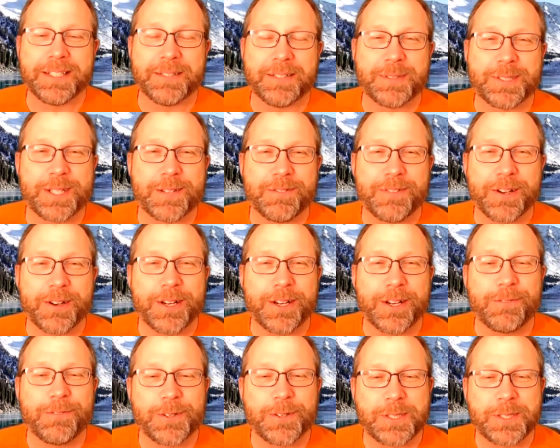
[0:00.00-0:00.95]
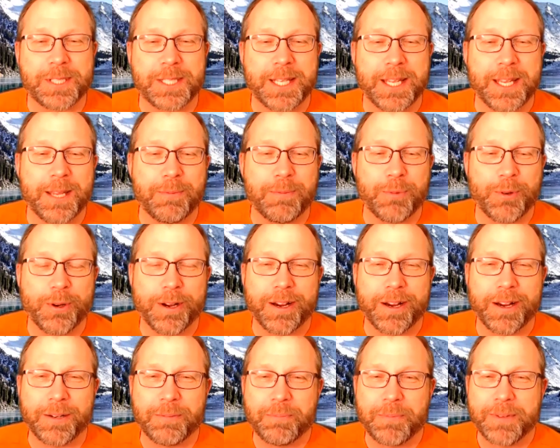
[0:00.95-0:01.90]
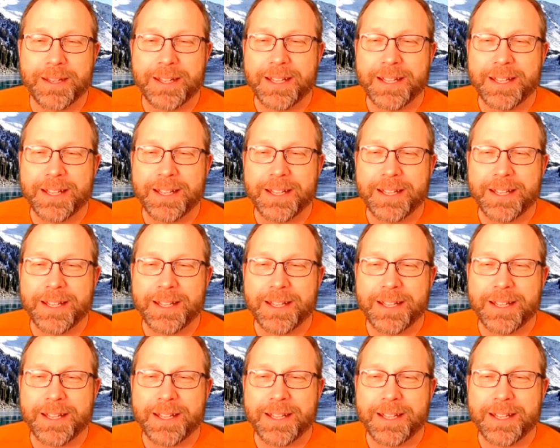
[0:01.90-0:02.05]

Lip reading: It was the very first game where